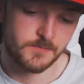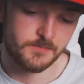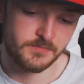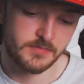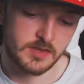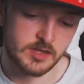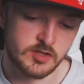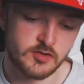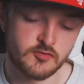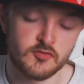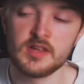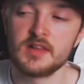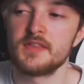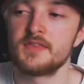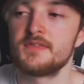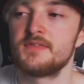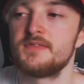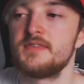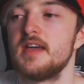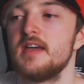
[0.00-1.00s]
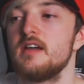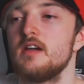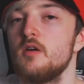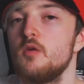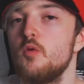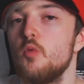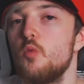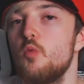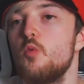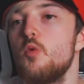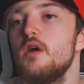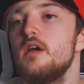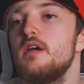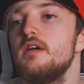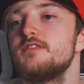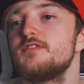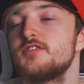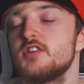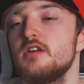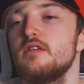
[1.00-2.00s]
thing
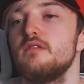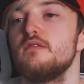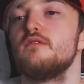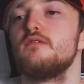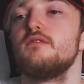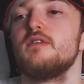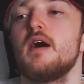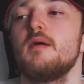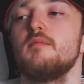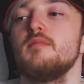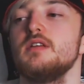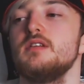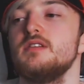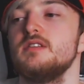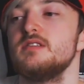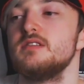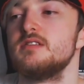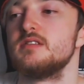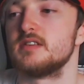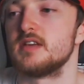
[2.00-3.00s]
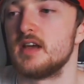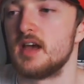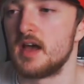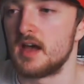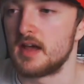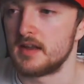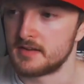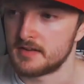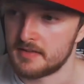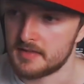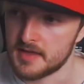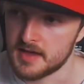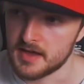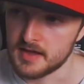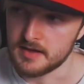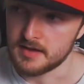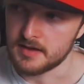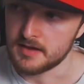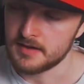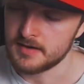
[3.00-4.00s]
with certain families and
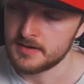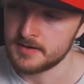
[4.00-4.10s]
their